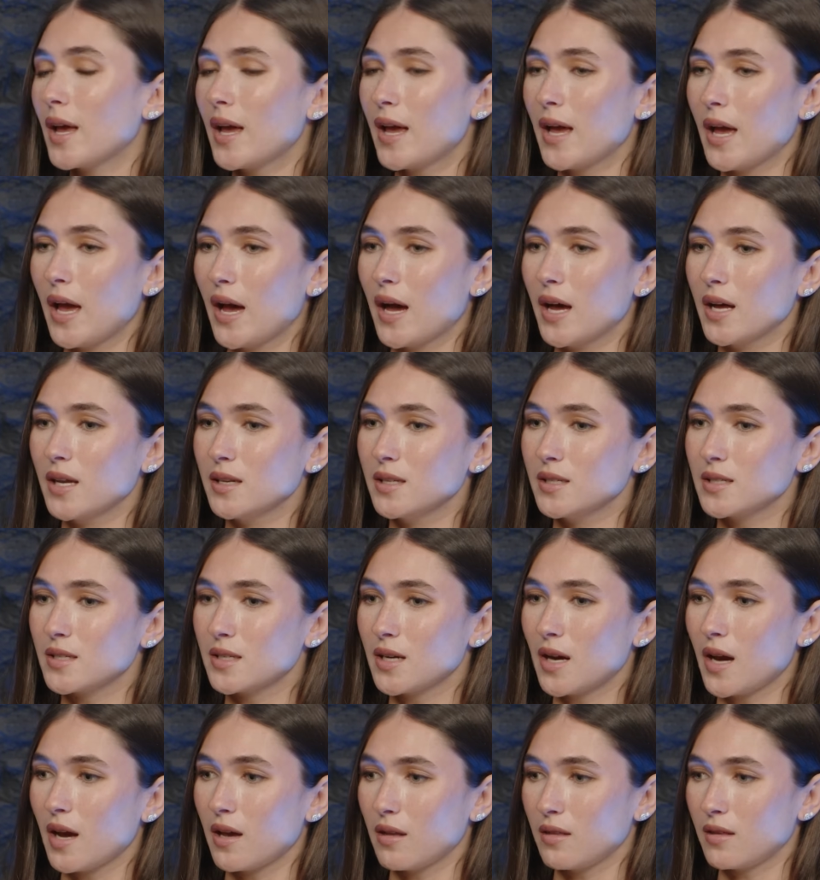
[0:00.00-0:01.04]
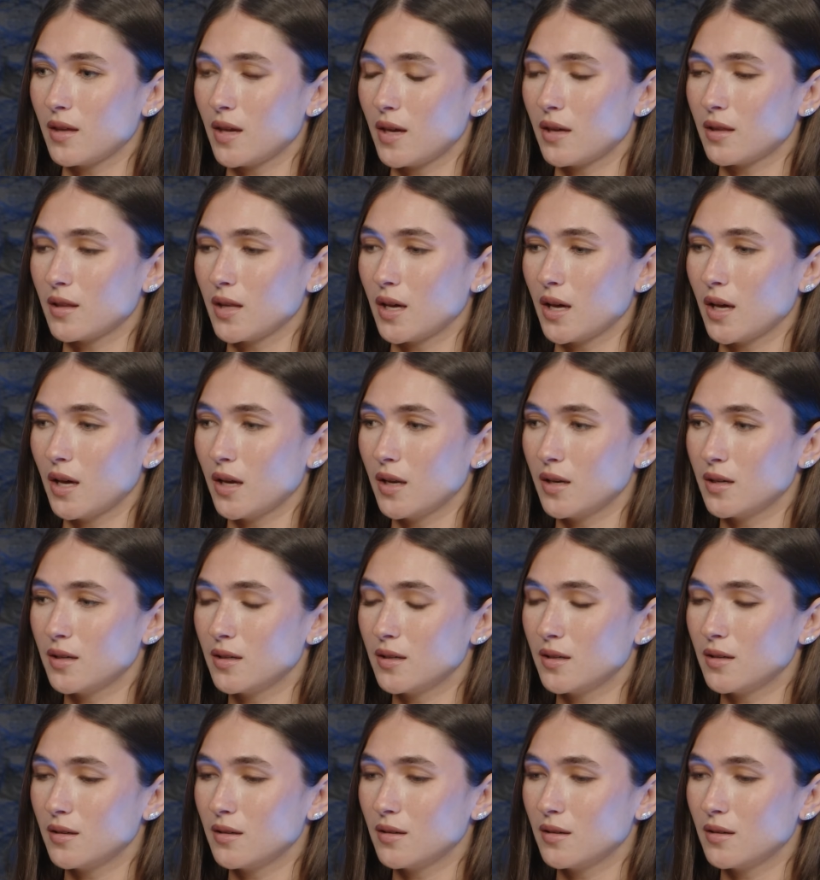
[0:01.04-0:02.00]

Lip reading: and I think that